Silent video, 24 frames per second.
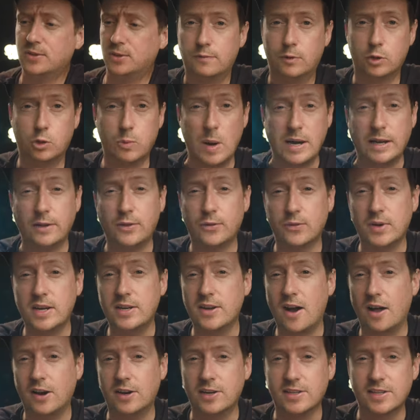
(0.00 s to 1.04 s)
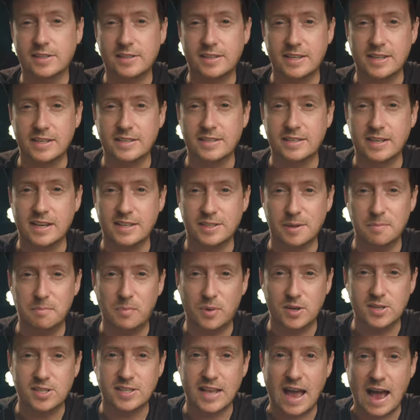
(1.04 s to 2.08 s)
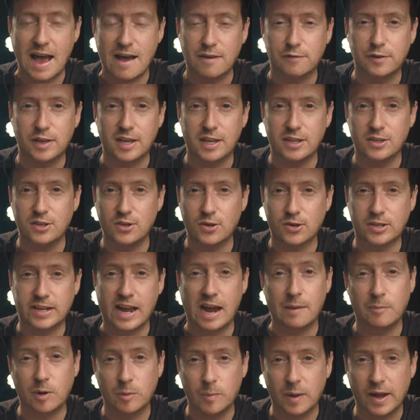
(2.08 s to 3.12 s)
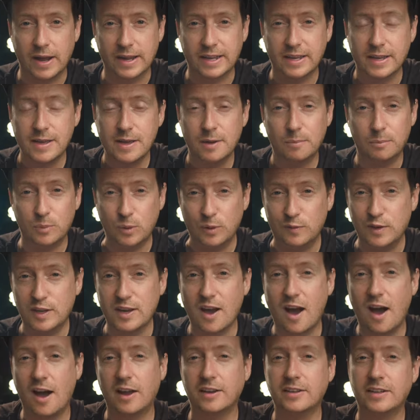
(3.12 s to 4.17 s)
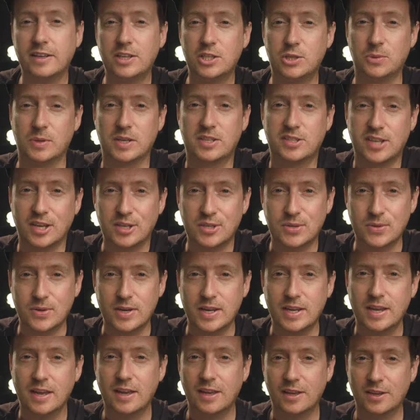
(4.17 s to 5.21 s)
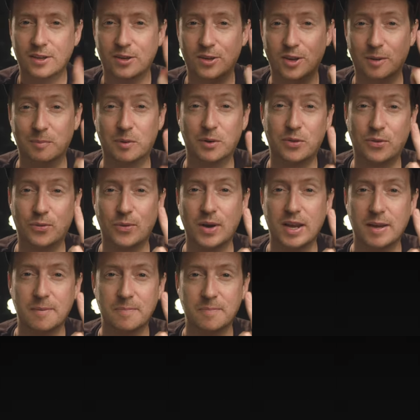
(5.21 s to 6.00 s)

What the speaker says: For $23, this is a must-have in your camera bag. Moving on to accessory number three.